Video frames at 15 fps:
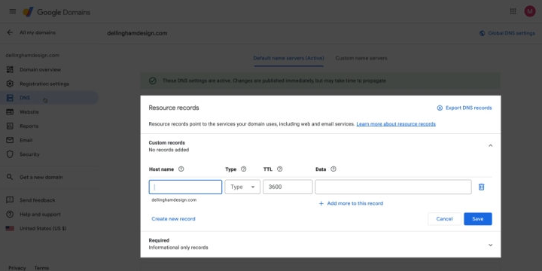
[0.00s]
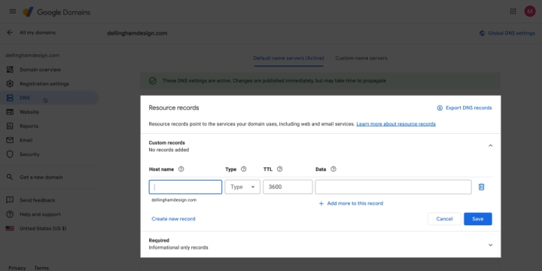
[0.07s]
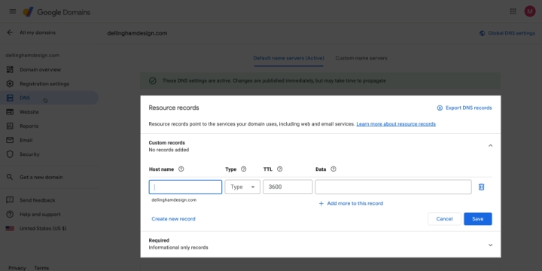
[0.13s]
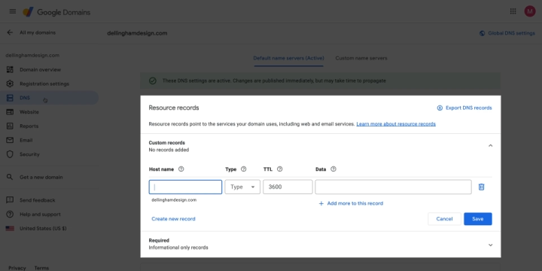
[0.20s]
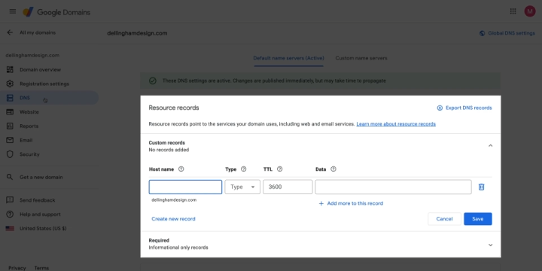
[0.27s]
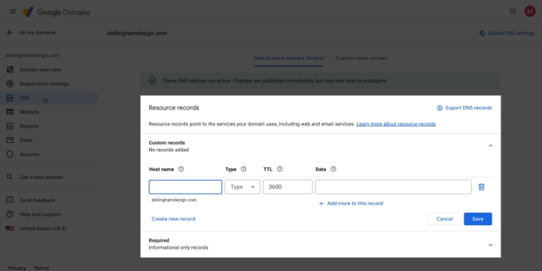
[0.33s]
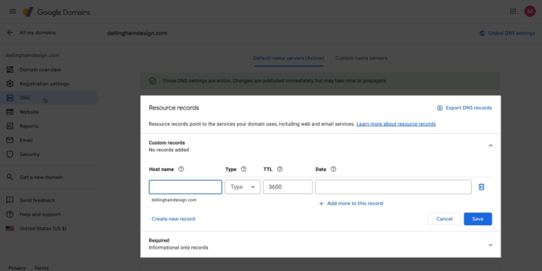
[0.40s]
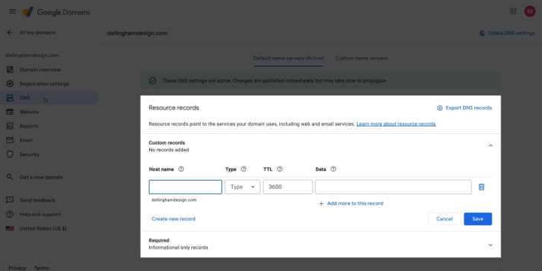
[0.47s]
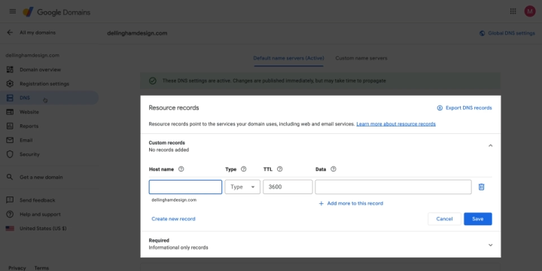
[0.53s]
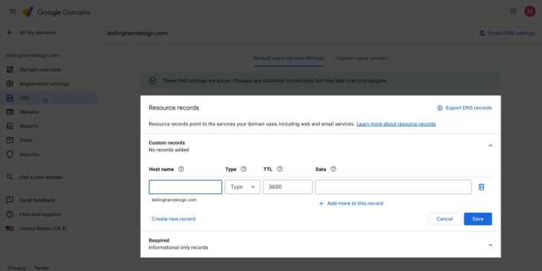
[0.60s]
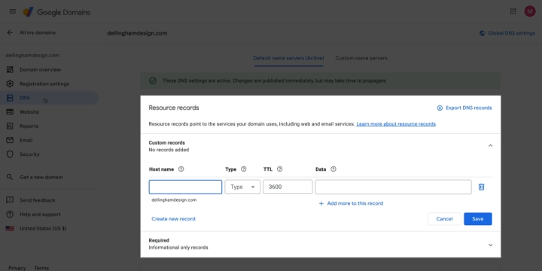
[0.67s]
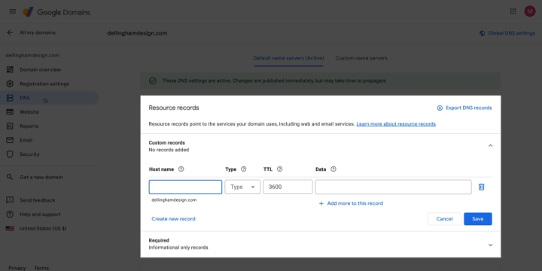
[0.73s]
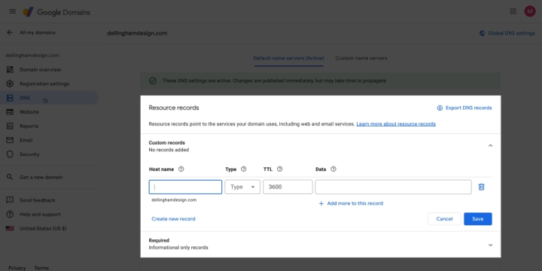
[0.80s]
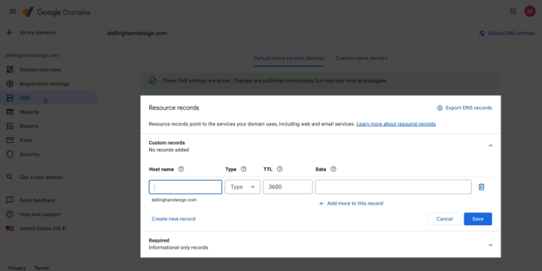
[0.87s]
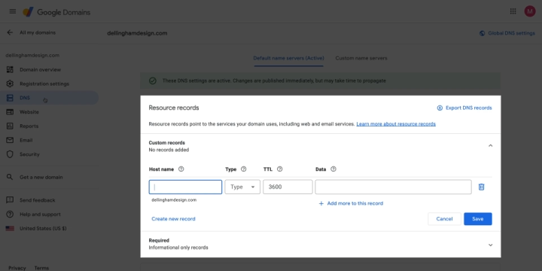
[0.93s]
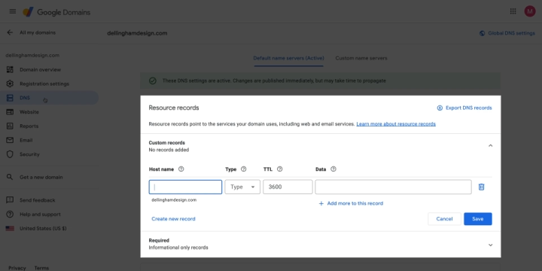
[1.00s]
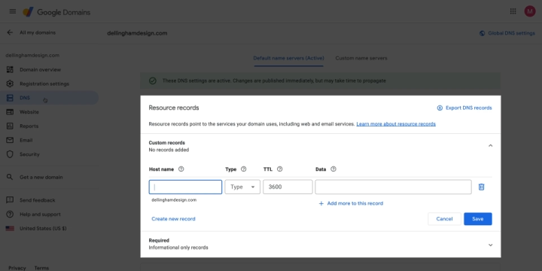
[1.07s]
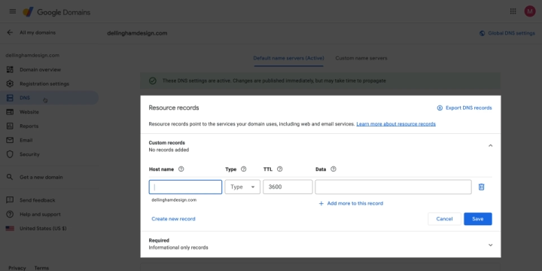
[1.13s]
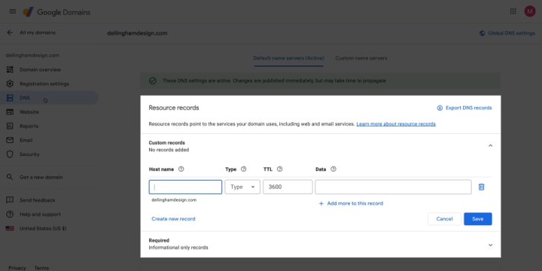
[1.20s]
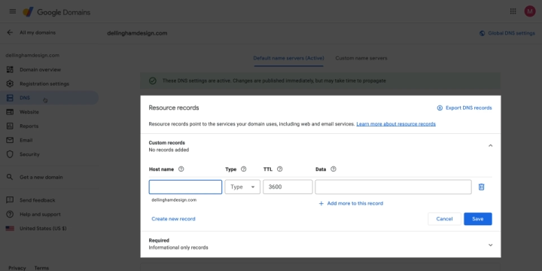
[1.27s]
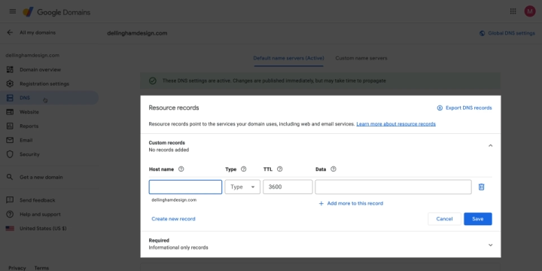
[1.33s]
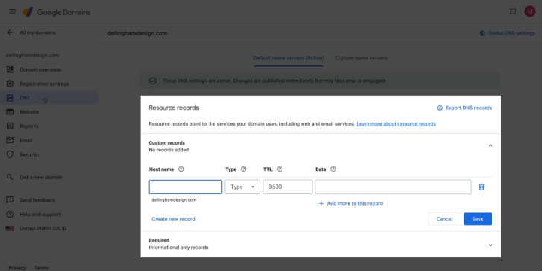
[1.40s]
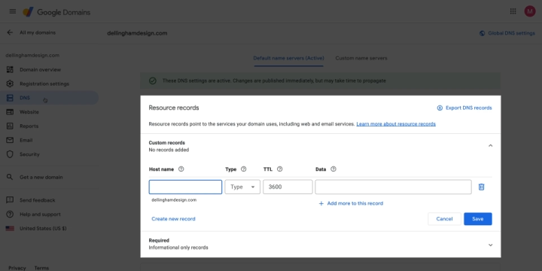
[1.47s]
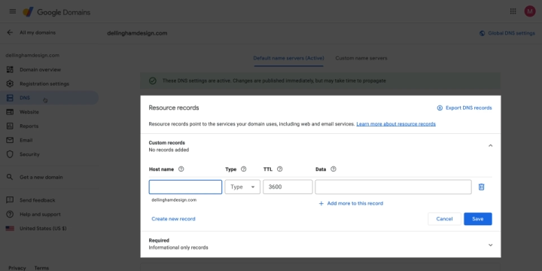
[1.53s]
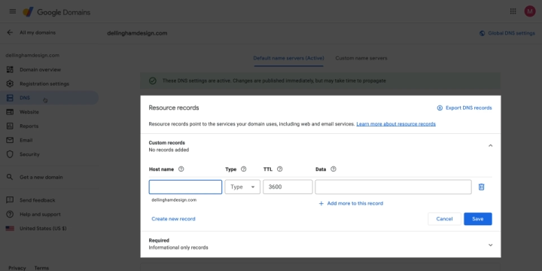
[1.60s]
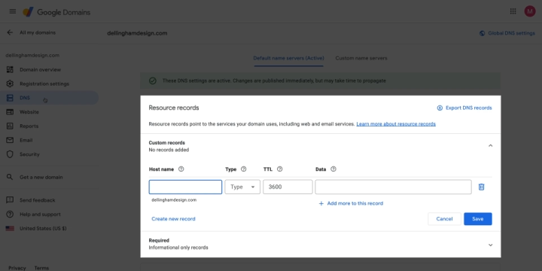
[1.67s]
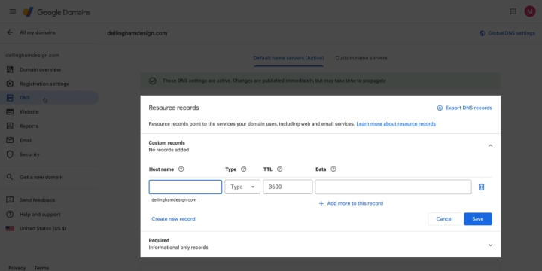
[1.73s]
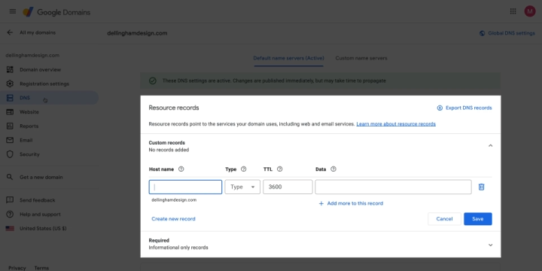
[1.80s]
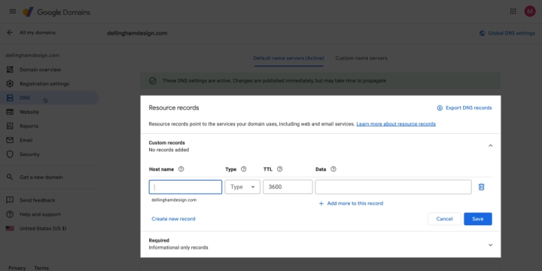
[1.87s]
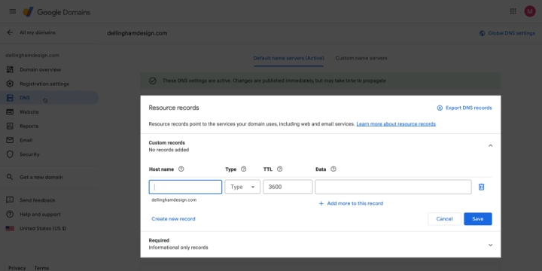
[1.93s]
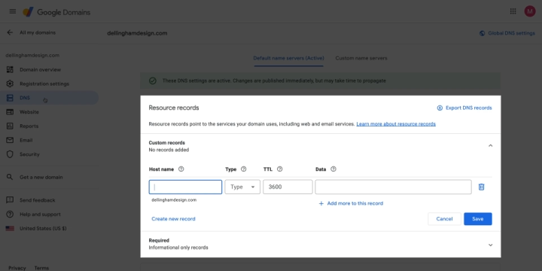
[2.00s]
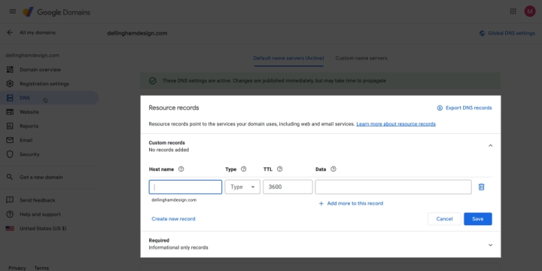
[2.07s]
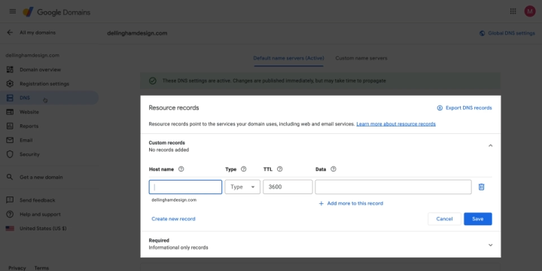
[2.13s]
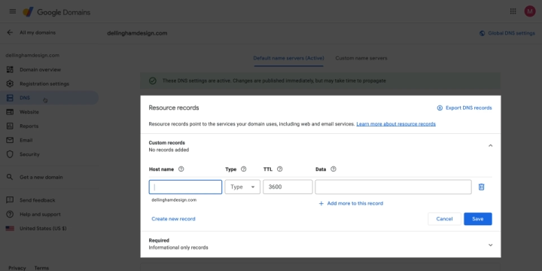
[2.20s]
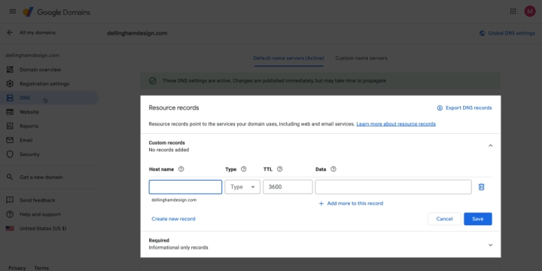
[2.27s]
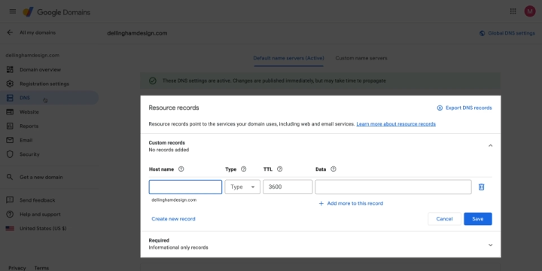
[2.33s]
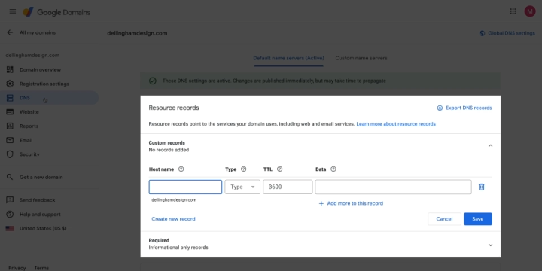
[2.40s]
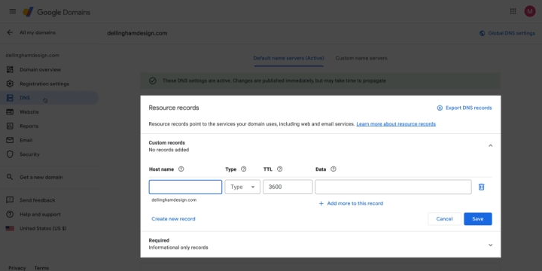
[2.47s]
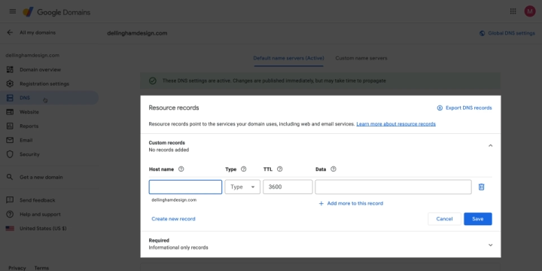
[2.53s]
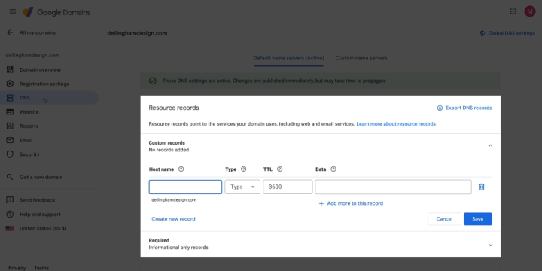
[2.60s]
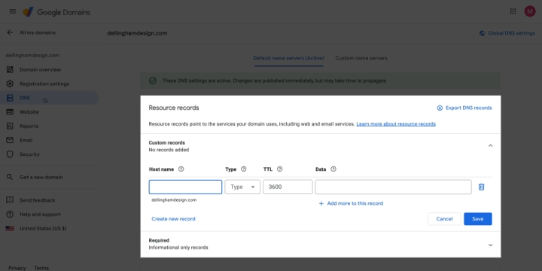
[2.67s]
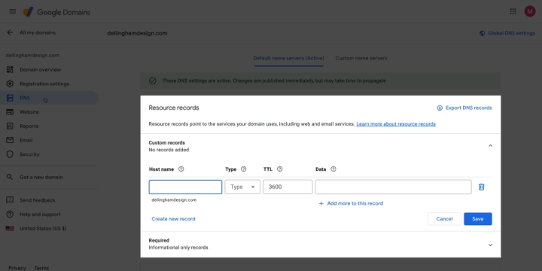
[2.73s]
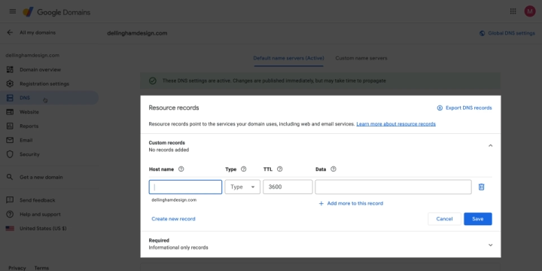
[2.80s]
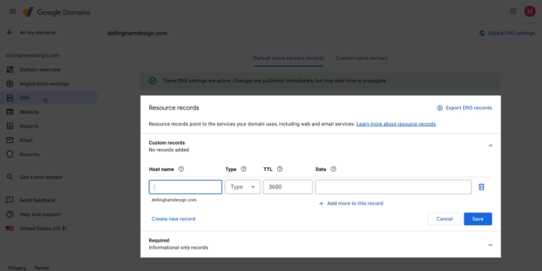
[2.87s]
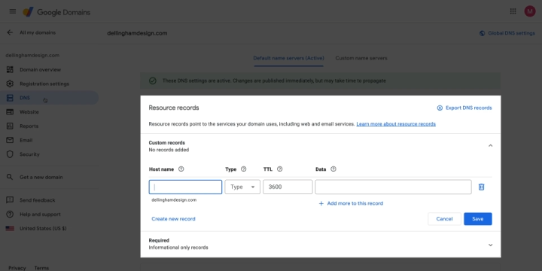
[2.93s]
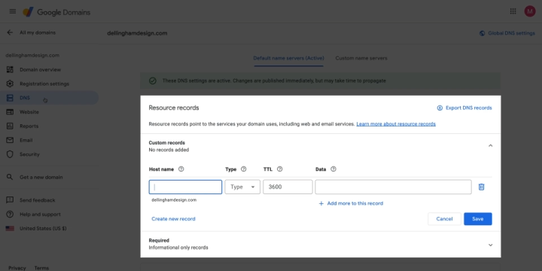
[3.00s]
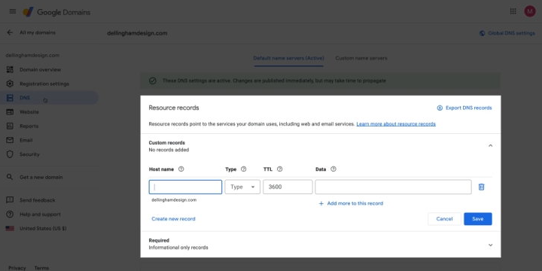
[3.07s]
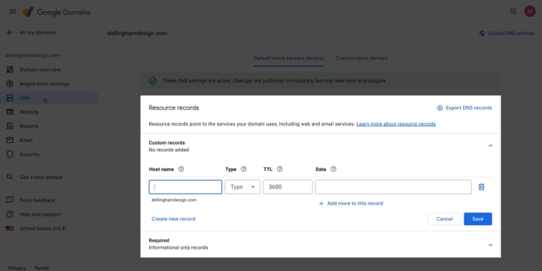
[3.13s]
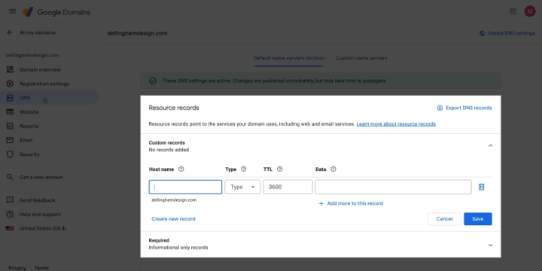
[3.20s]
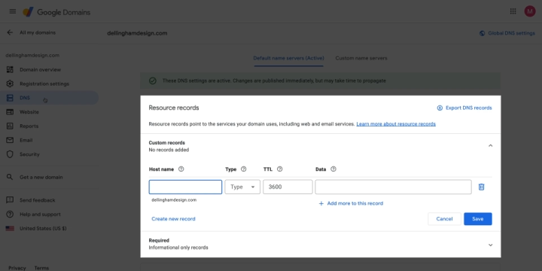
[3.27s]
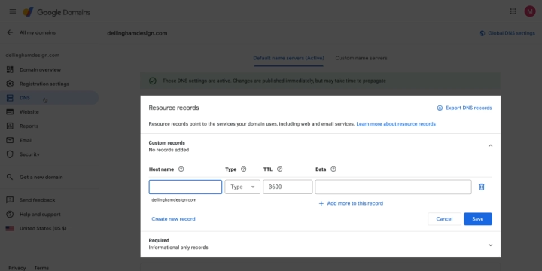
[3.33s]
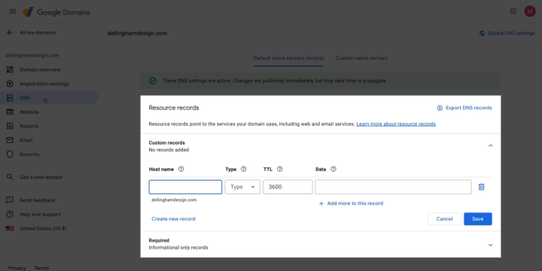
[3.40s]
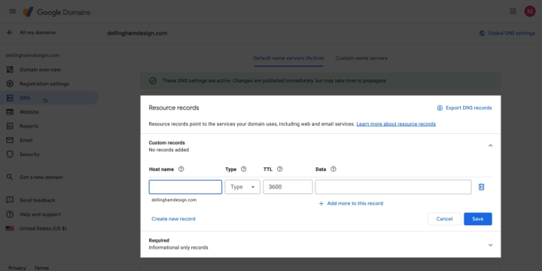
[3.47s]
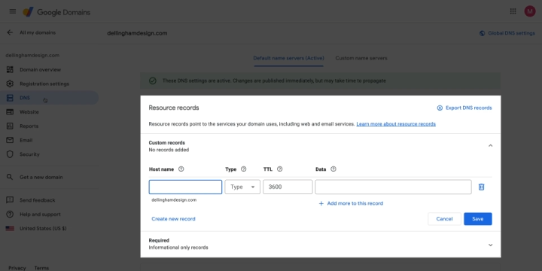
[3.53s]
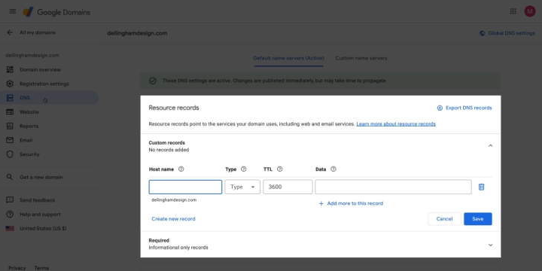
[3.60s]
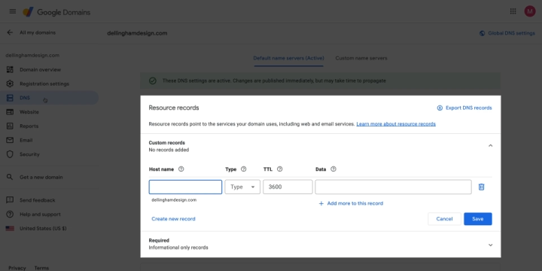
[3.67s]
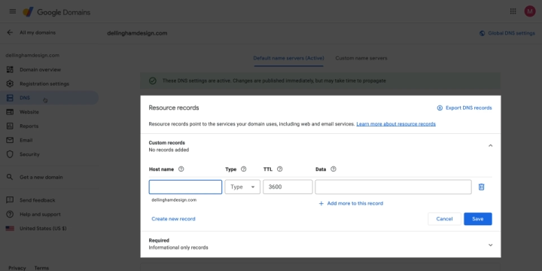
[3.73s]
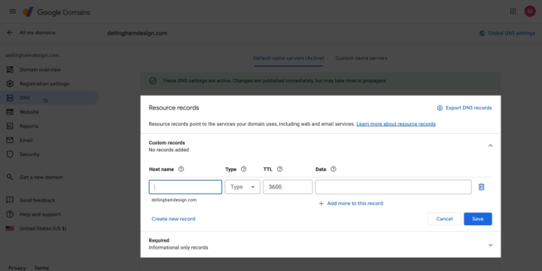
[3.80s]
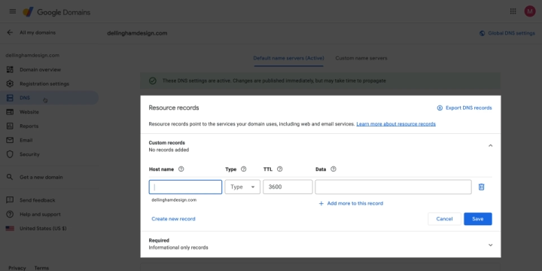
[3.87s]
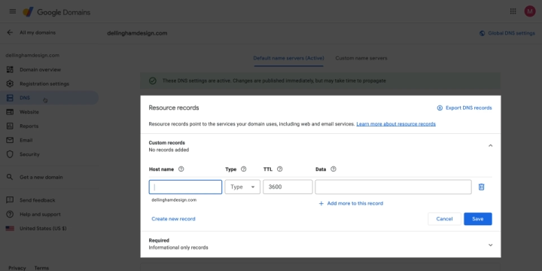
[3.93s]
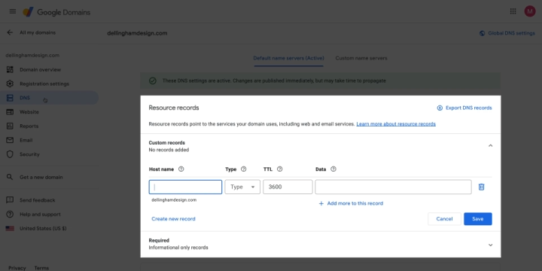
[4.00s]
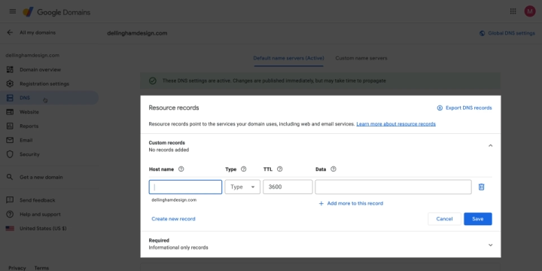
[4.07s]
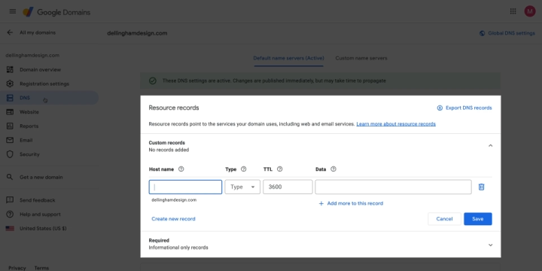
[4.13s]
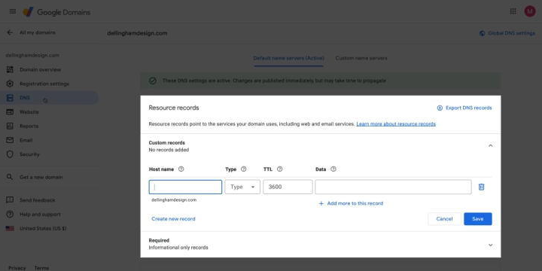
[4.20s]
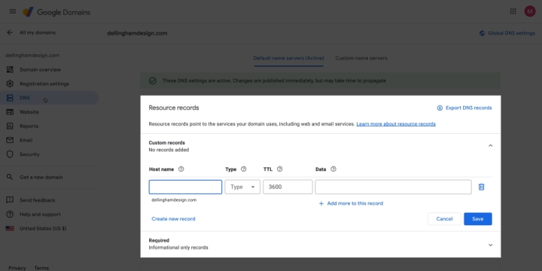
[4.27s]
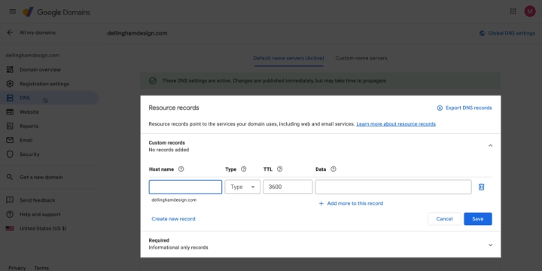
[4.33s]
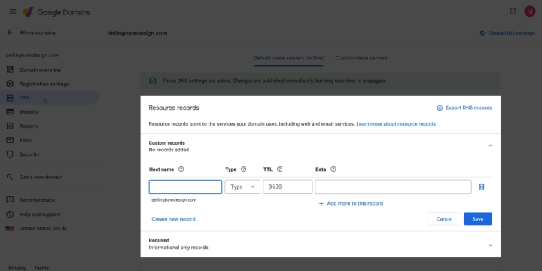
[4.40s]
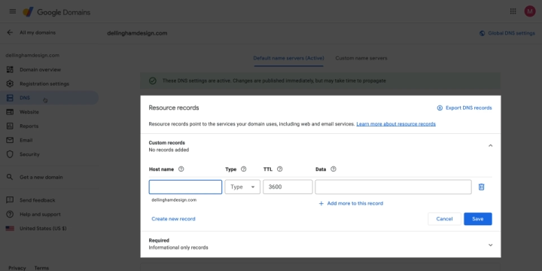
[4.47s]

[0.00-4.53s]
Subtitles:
No face is visible, so there are no lips to read.